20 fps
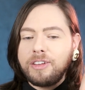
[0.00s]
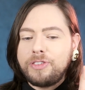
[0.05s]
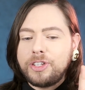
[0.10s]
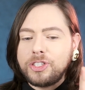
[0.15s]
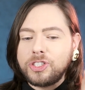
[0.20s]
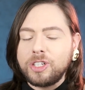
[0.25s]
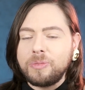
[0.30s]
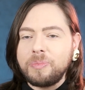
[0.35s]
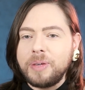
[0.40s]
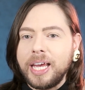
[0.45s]

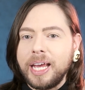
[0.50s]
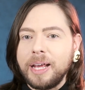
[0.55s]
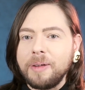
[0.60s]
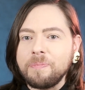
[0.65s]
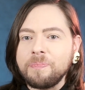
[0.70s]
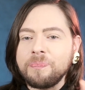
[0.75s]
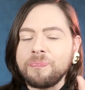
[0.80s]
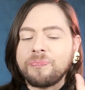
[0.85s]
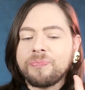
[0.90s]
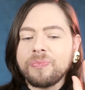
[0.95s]
envision
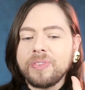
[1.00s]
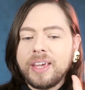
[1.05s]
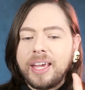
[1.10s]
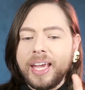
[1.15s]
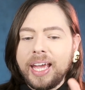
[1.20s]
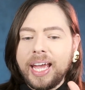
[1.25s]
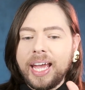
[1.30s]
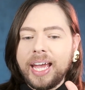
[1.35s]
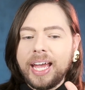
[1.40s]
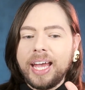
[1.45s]
me
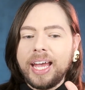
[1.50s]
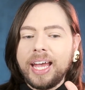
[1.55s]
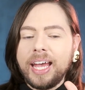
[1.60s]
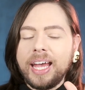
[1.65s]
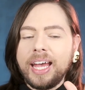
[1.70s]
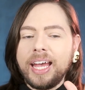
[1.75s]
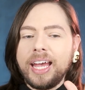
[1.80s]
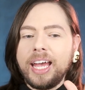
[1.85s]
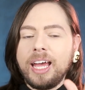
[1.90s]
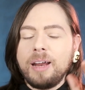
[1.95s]

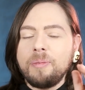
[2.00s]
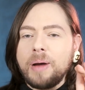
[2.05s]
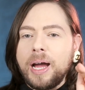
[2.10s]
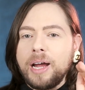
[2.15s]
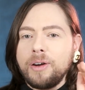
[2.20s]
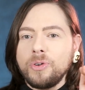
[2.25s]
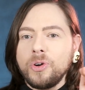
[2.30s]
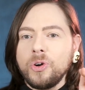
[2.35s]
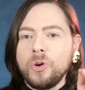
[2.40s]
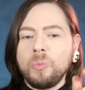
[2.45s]
in
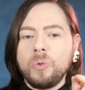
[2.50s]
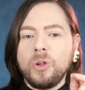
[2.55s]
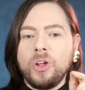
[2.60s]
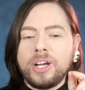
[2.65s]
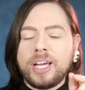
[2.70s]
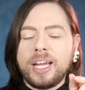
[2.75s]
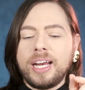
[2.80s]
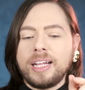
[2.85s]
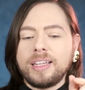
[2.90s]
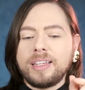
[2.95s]
my room
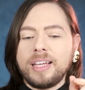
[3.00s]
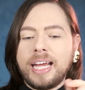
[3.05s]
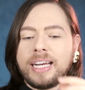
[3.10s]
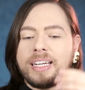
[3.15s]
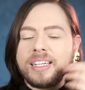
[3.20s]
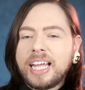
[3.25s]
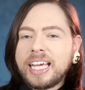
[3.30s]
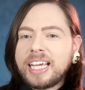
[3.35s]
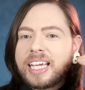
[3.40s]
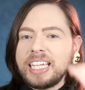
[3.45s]
looking at
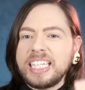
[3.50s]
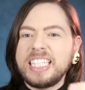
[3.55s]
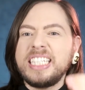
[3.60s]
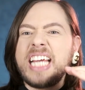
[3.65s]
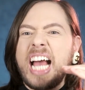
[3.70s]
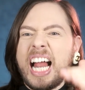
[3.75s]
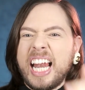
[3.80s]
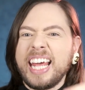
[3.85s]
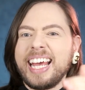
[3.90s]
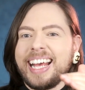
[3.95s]
and like
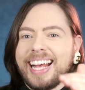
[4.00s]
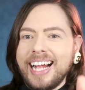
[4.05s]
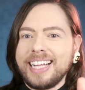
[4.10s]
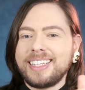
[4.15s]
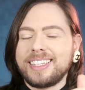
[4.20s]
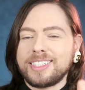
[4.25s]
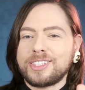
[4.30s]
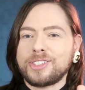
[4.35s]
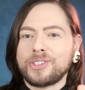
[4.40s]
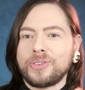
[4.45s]
yelling
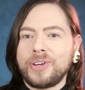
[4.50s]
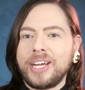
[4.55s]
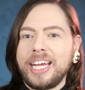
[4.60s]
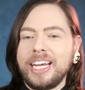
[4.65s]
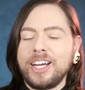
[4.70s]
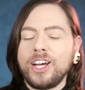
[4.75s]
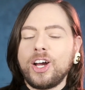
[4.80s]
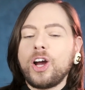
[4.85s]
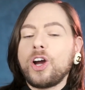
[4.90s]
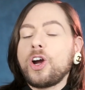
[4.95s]
at the
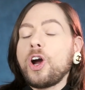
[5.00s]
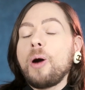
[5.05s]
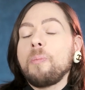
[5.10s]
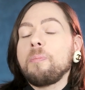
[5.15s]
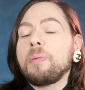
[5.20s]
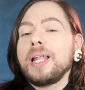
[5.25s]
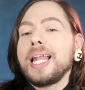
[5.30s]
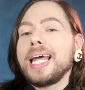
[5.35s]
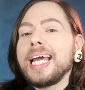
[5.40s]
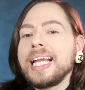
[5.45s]
screen.
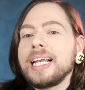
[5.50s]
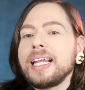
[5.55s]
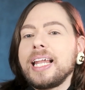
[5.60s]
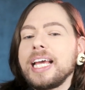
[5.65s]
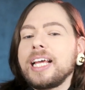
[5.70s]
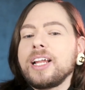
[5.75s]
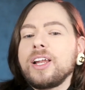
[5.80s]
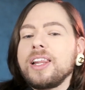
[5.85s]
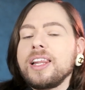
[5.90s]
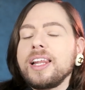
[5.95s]
Complete,
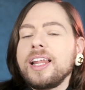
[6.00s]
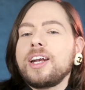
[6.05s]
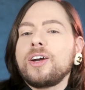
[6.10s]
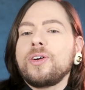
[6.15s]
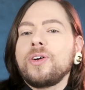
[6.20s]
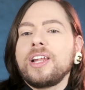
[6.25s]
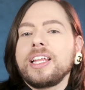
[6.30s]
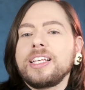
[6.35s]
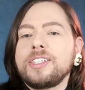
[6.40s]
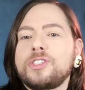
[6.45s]
like
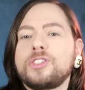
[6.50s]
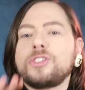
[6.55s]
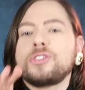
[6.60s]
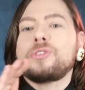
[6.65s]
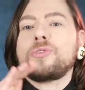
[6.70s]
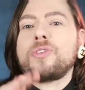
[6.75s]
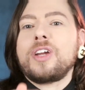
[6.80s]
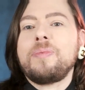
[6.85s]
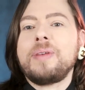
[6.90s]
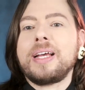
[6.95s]
literally
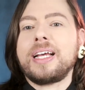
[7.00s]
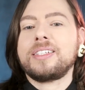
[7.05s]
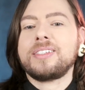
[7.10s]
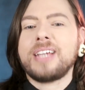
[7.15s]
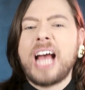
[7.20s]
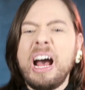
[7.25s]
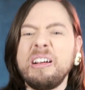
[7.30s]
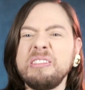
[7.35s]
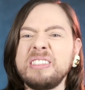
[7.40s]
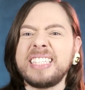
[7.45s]
screaming. I was
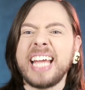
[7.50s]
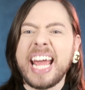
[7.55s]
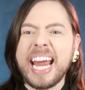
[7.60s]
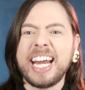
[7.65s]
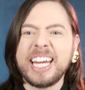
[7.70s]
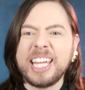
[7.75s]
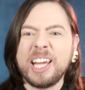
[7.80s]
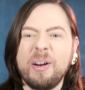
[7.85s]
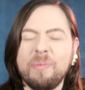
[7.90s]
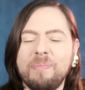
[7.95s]
like, how
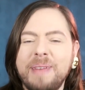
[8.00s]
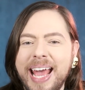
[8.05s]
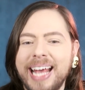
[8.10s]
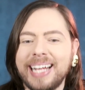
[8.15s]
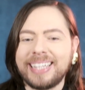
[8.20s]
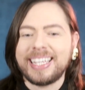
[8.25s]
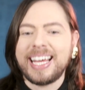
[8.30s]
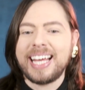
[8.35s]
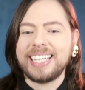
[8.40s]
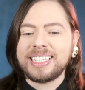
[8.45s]
dare you
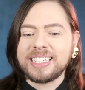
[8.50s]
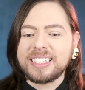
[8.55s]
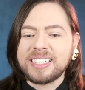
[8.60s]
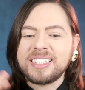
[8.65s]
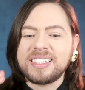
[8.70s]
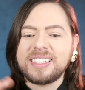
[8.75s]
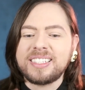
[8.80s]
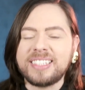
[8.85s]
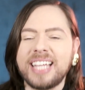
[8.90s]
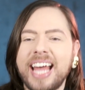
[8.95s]
make this? This
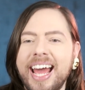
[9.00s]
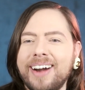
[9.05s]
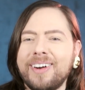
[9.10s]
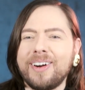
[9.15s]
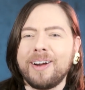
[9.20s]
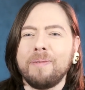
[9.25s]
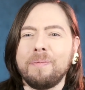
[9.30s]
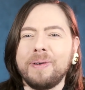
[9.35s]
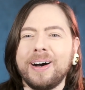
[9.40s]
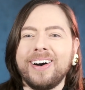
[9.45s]
is
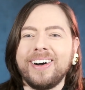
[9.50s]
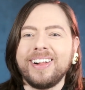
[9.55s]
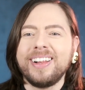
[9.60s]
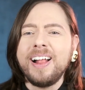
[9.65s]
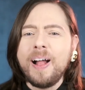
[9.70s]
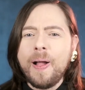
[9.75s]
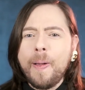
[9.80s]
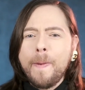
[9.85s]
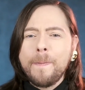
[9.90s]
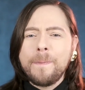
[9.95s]
terrible.
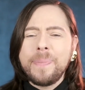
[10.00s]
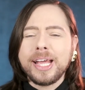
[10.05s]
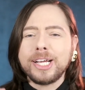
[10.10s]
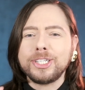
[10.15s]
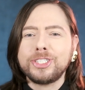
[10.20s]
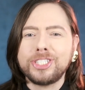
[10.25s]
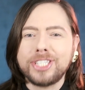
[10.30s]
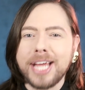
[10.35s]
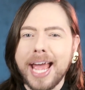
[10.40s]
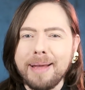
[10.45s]
Be
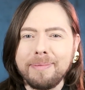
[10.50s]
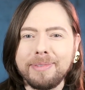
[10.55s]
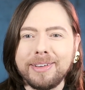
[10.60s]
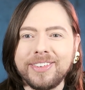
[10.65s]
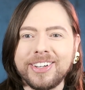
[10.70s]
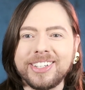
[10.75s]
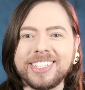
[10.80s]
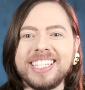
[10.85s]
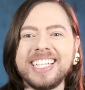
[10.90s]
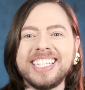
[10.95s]
ashamed of
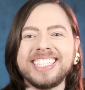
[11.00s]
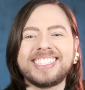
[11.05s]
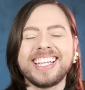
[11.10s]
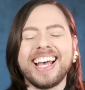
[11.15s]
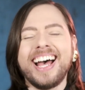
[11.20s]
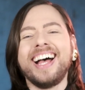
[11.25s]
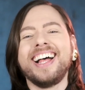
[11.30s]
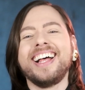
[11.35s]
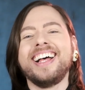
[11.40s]
yourself.